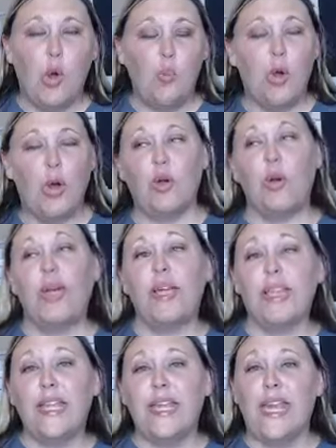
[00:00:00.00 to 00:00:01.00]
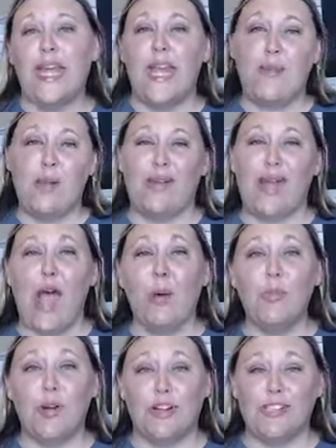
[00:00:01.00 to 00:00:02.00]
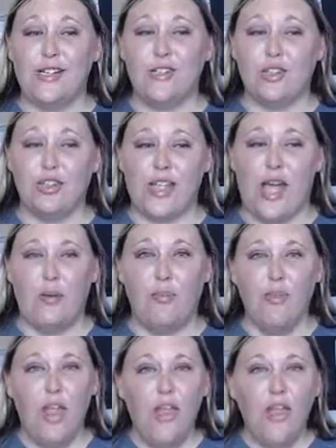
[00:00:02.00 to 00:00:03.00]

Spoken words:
more quickly and be able to help more teachers out.